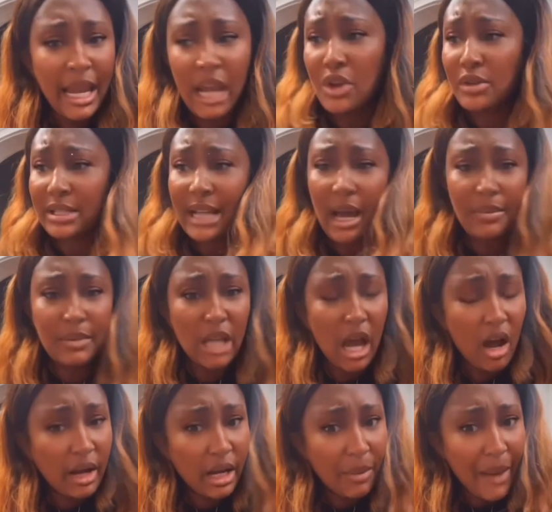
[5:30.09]
Can you stop
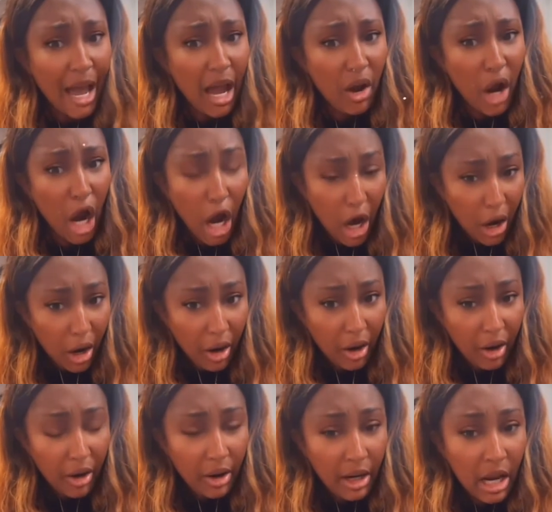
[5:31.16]
talking about
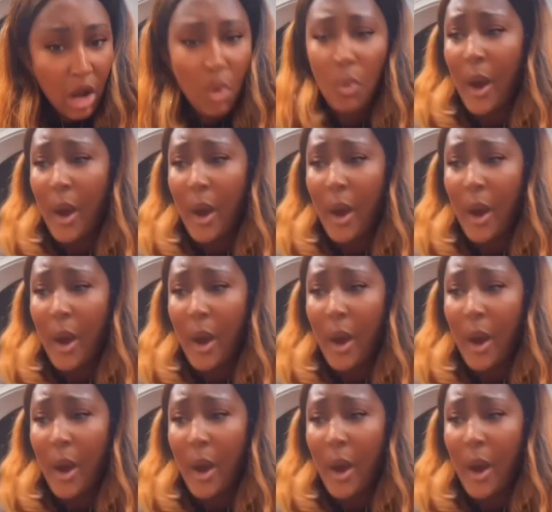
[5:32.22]
her?